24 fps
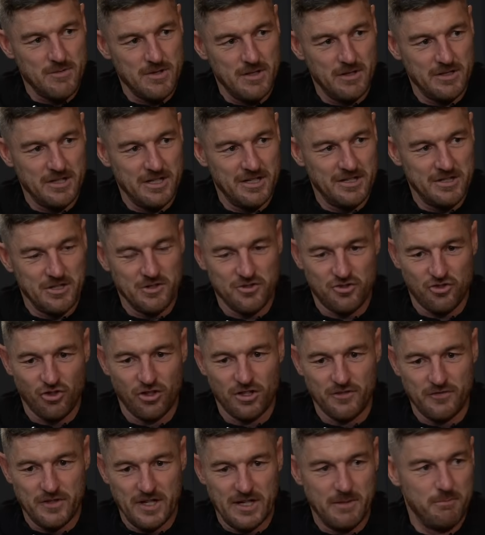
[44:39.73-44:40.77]
You're sort
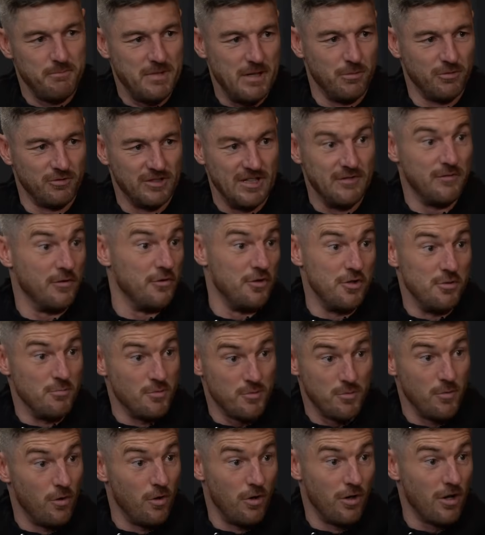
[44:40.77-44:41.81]
of, you're in people's living rooms
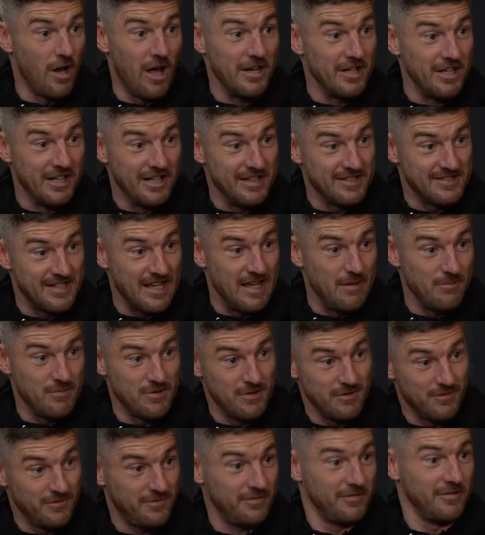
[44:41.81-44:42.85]
more, aren't you, in terms
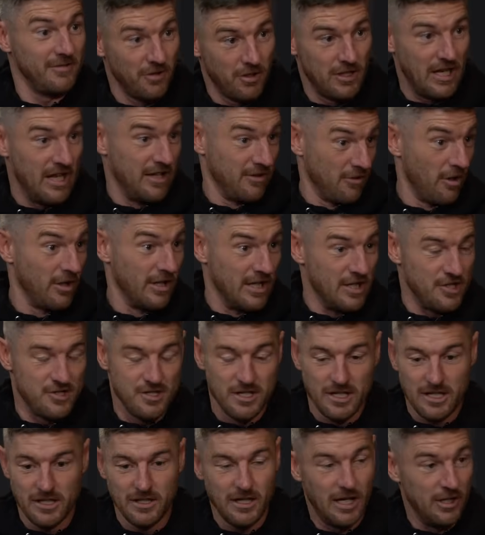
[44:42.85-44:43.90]
of, not
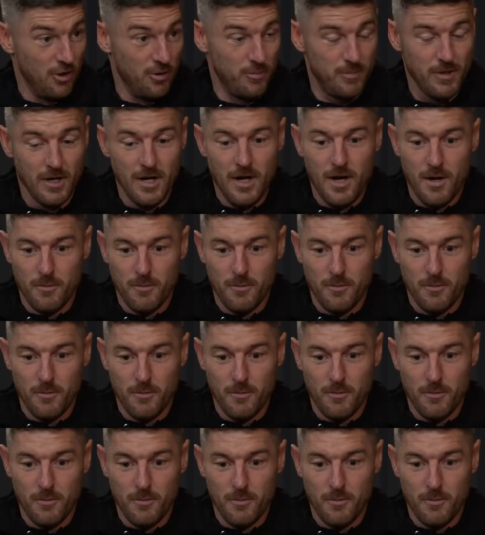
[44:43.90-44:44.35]
literally, I hope,